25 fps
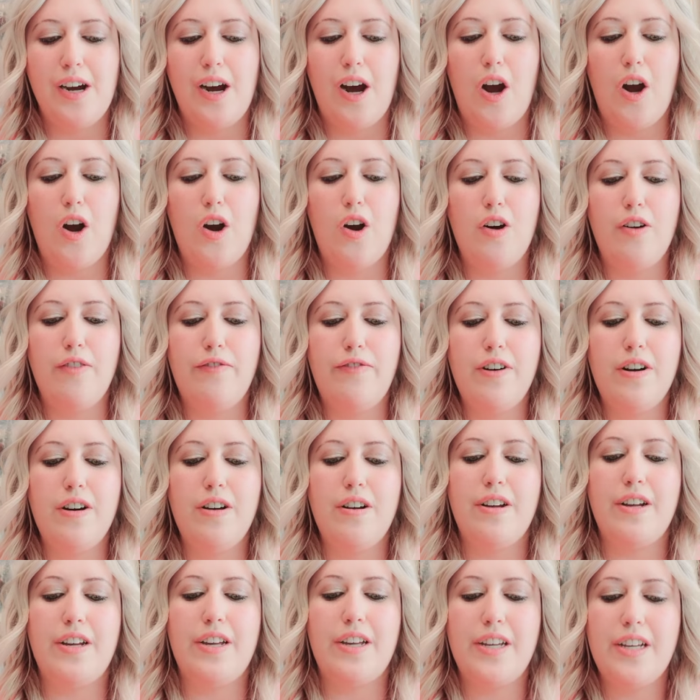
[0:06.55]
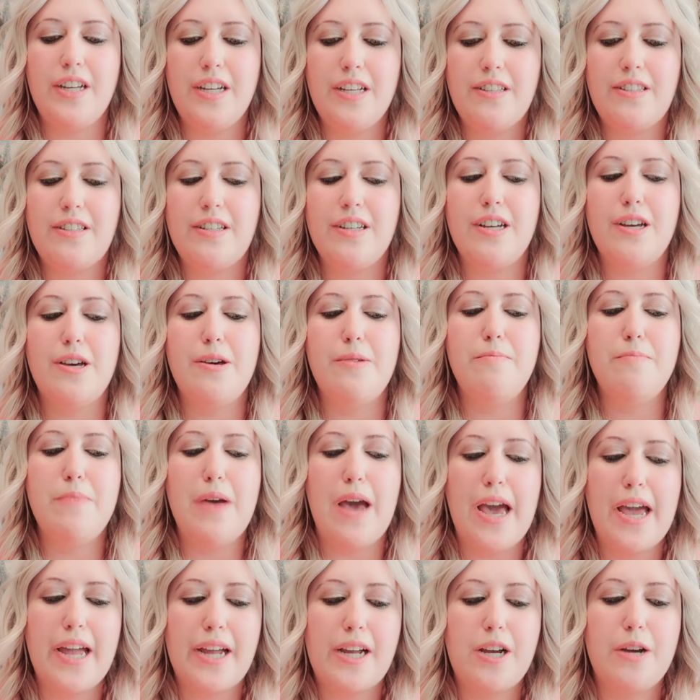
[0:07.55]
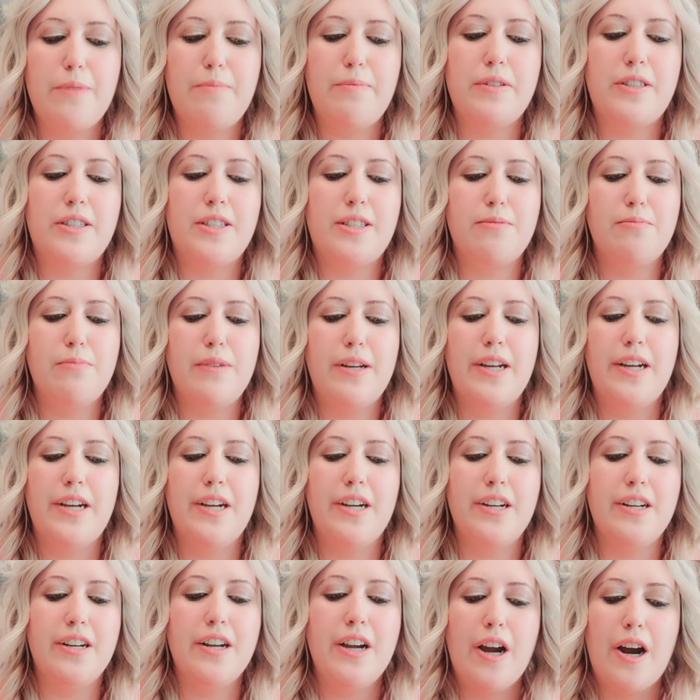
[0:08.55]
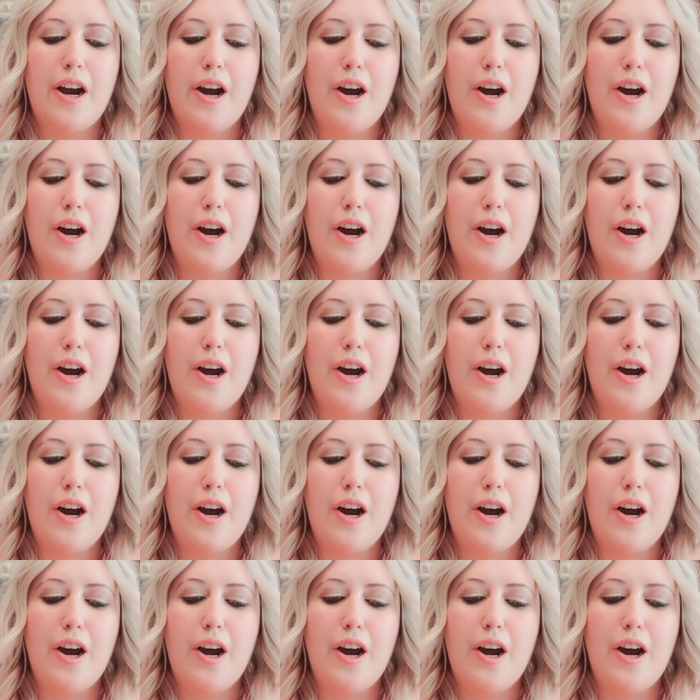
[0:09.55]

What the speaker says: Overheated makeup smeared.